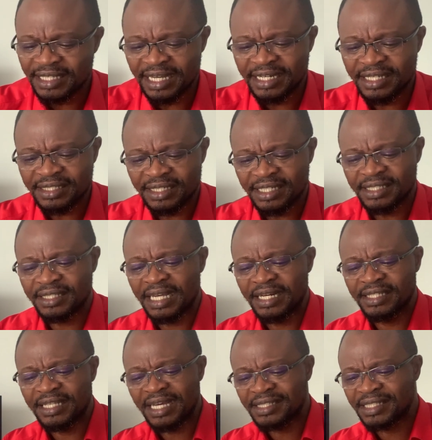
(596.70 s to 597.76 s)
a
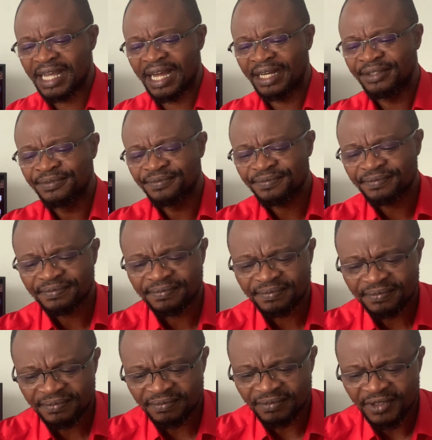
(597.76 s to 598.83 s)
disaster.
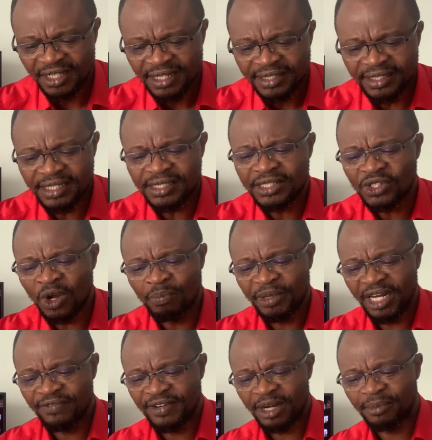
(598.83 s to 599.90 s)
This is
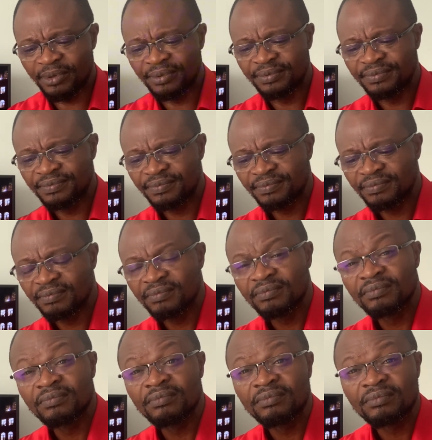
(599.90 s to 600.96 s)
unbelievable.
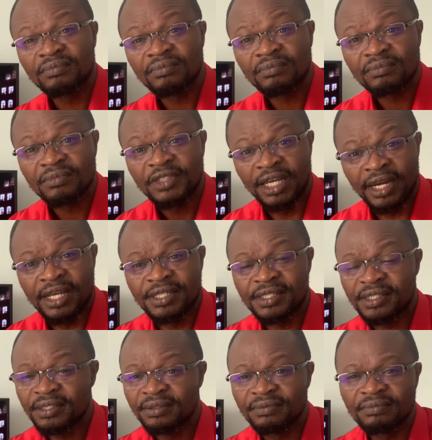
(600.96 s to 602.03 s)
It
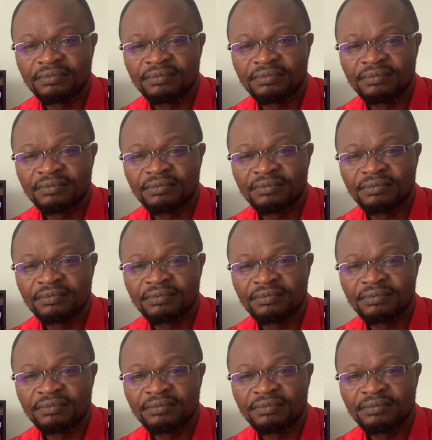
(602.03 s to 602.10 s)
is.